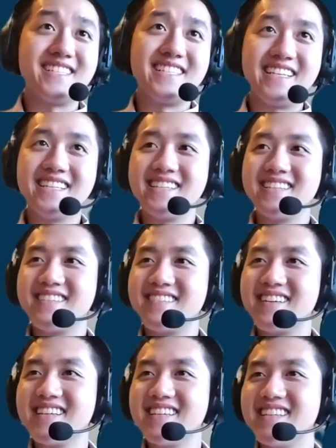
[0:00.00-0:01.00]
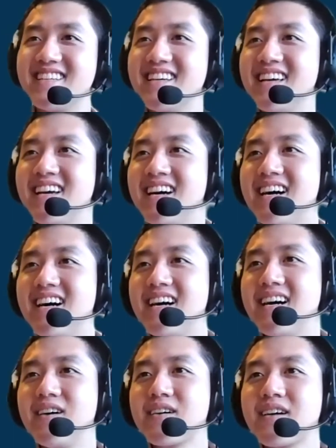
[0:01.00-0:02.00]
needed, right?
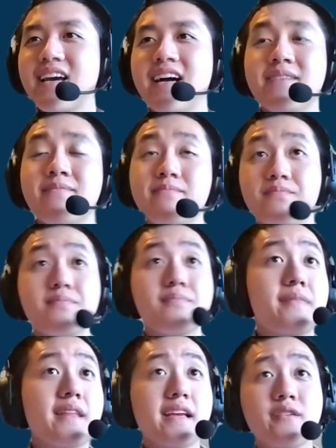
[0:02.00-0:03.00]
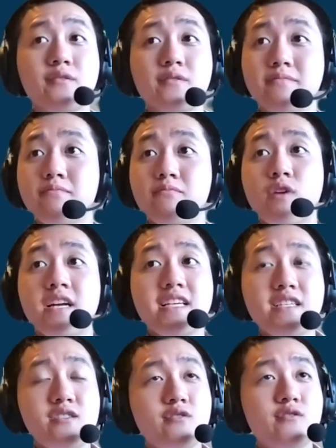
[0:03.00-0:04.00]
Okay, and what
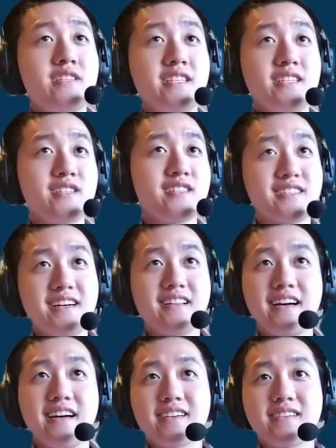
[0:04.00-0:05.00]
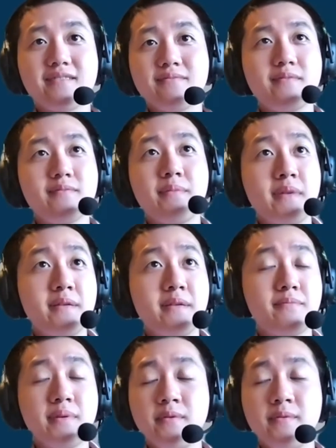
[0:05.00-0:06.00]
is your teaching style like?
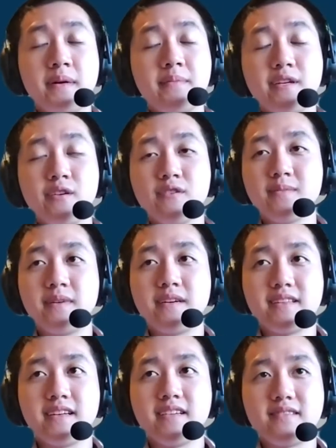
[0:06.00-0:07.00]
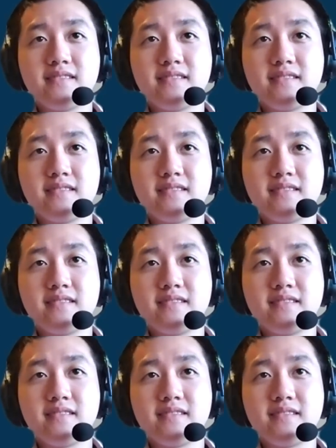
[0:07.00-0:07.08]
People might be curious about that.